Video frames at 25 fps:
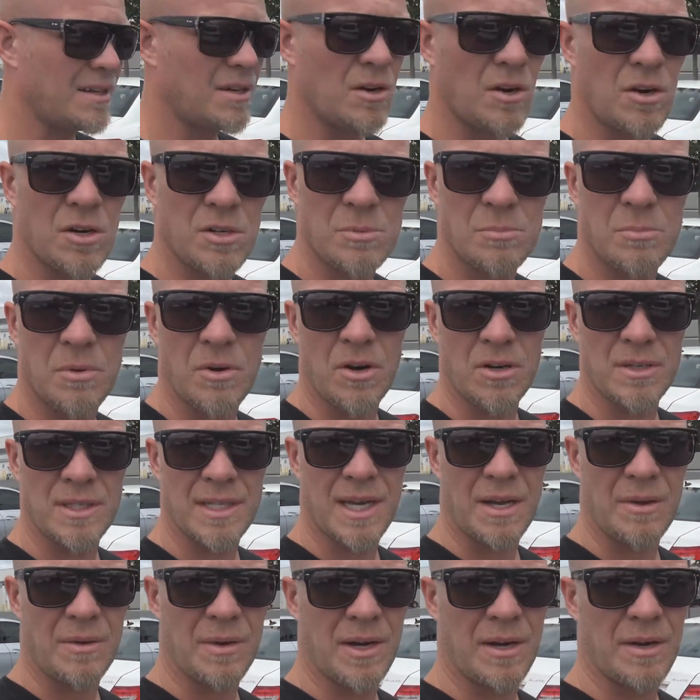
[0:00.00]
the car's parked
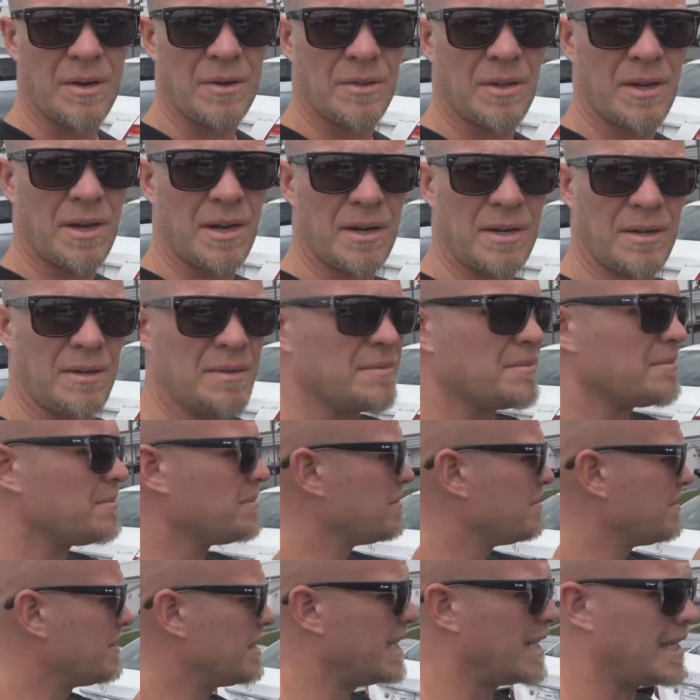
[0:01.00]
out here. They're gonna
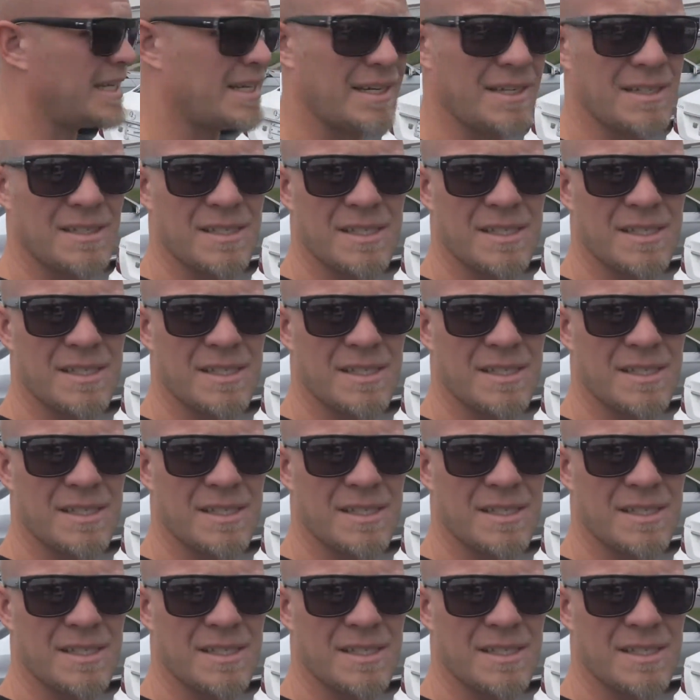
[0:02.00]
take it